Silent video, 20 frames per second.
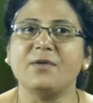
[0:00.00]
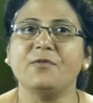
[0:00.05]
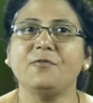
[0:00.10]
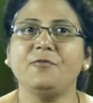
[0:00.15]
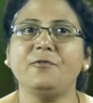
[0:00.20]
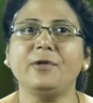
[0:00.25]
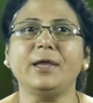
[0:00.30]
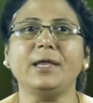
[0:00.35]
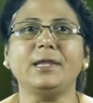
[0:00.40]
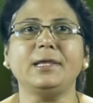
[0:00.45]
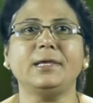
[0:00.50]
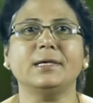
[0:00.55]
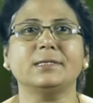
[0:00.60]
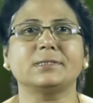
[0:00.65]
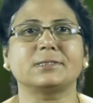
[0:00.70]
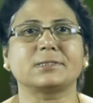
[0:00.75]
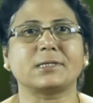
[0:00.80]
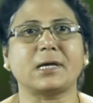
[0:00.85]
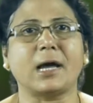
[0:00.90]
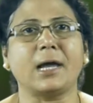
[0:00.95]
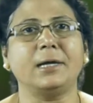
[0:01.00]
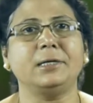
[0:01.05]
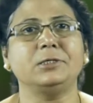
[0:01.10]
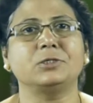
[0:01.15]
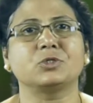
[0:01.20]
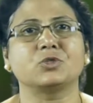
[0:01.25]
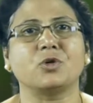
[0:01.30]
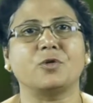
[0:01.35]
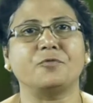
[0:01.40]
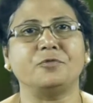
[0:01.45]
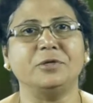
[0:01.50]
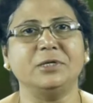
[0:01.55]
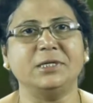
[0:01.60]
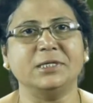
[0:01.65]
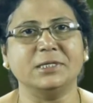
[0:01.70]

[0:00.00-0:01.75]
various kinds of